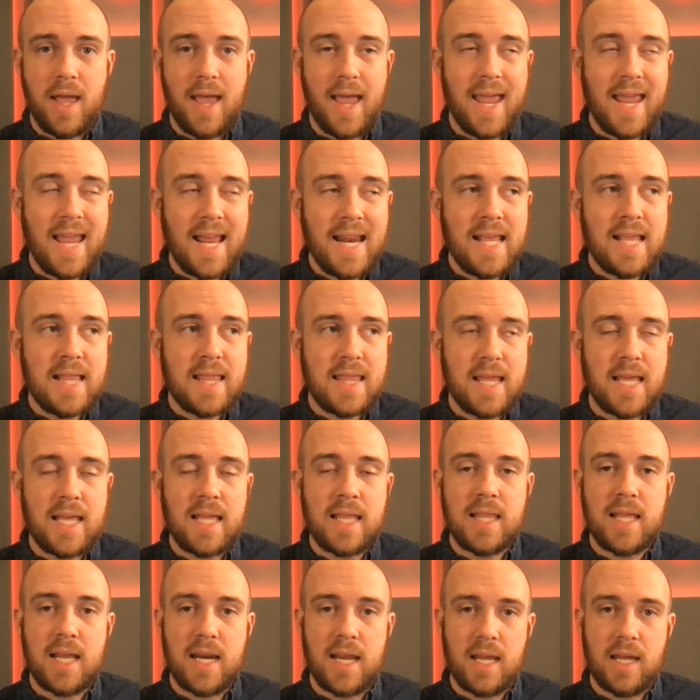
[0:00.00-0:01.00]
anything
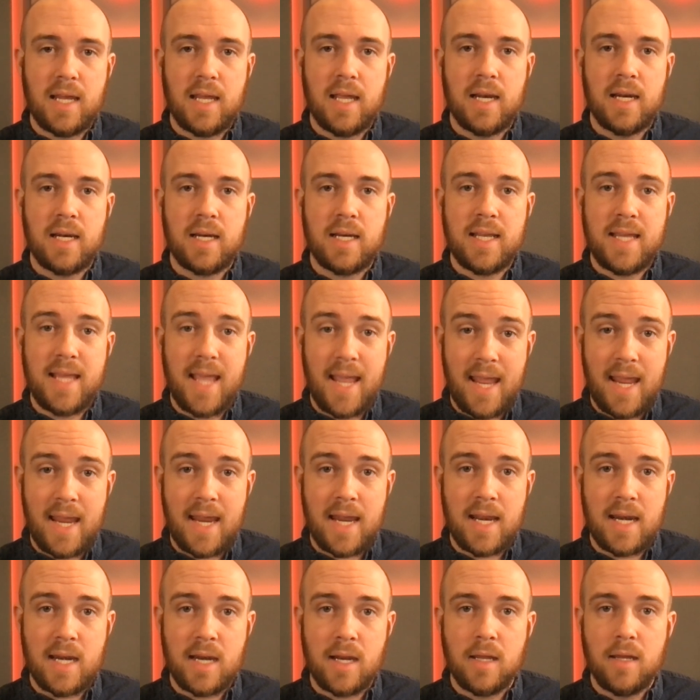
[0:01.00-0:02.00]
that it can
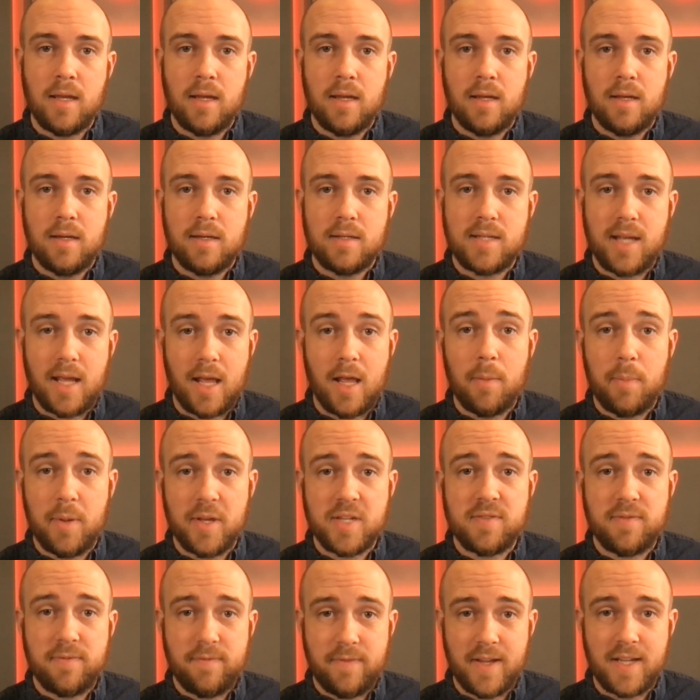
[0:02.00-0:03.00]
gain to help
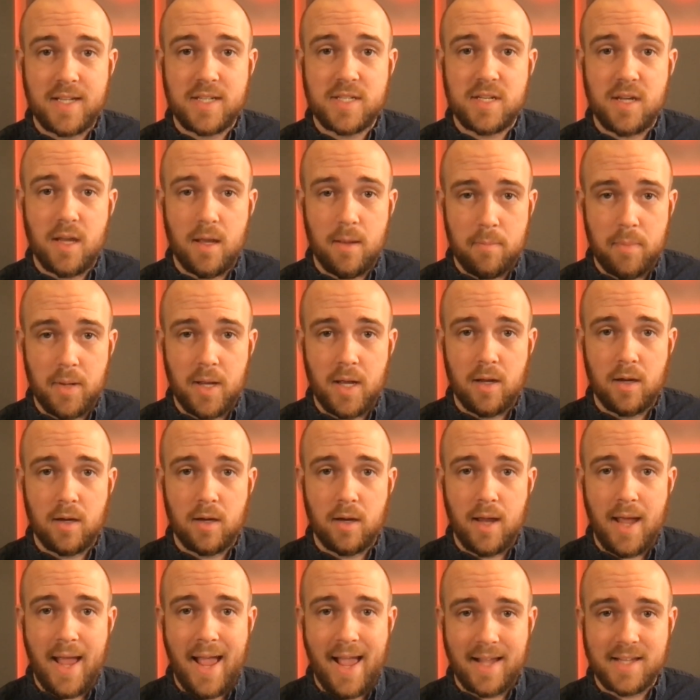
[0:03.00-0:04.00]
us fix a
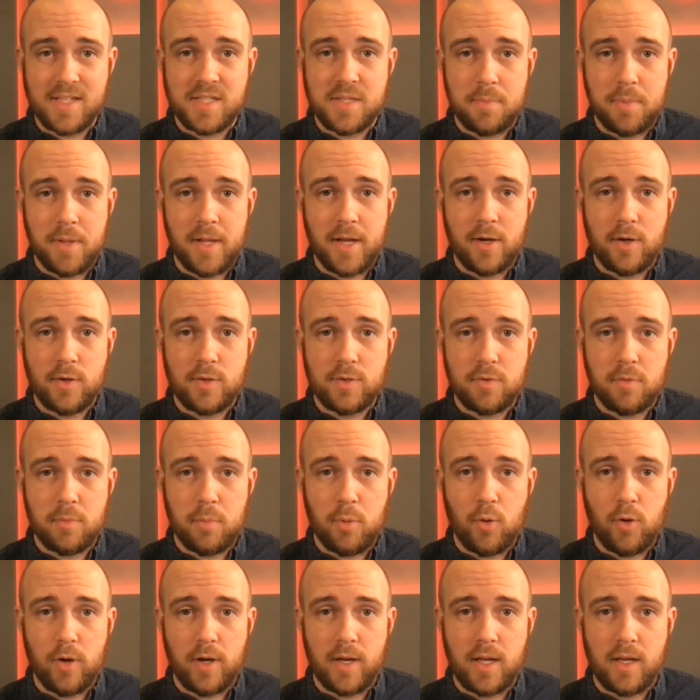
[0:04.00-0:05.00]
bug as the player is
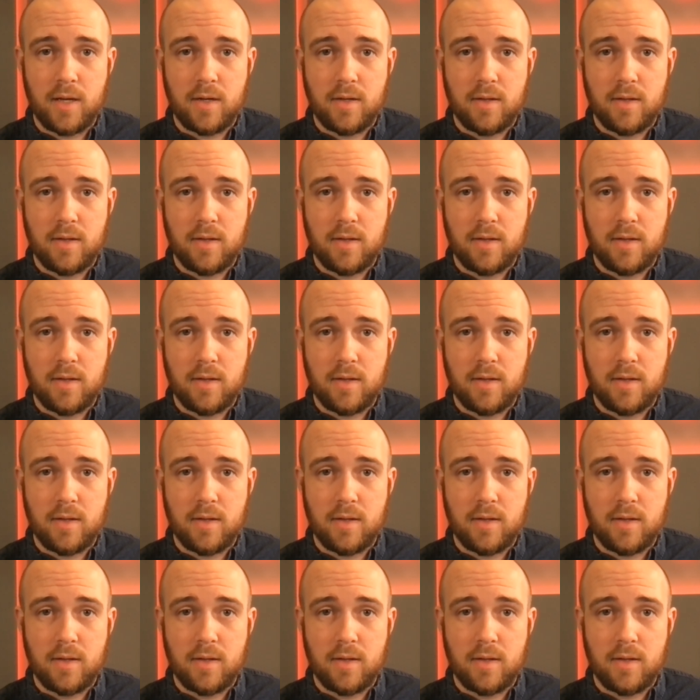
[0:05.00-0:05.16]
reporting it.